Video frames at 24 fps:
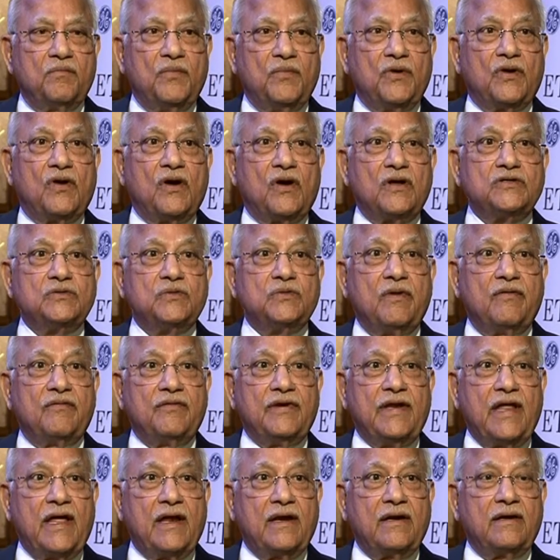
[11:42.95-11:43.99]
because we
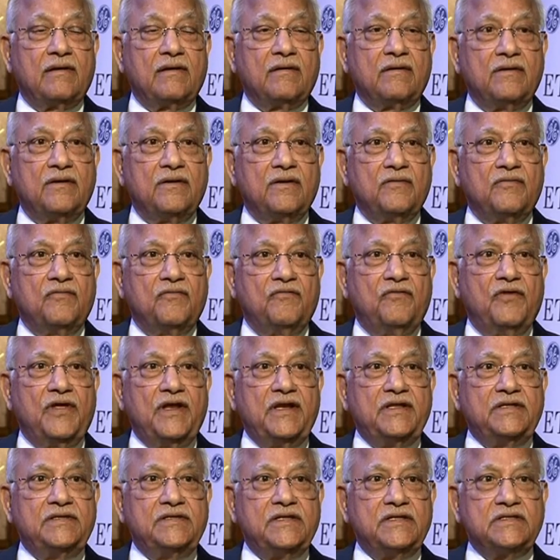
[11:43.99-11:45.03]
have done
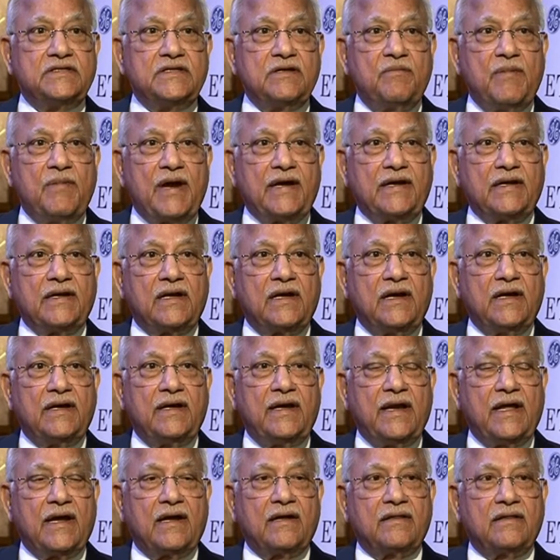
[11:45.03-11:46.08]
very systematically,
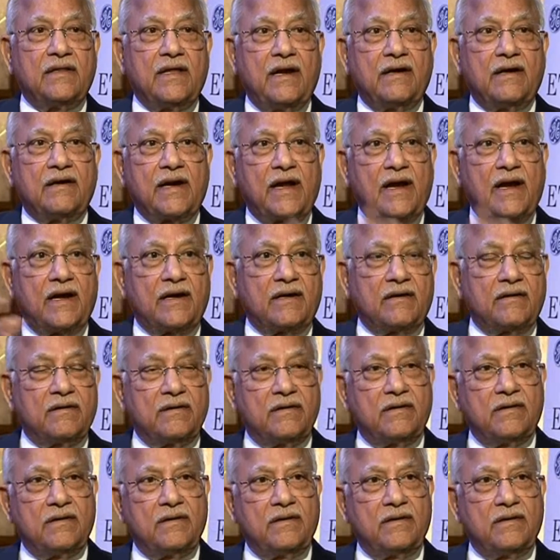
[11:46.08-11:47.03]
taken the entire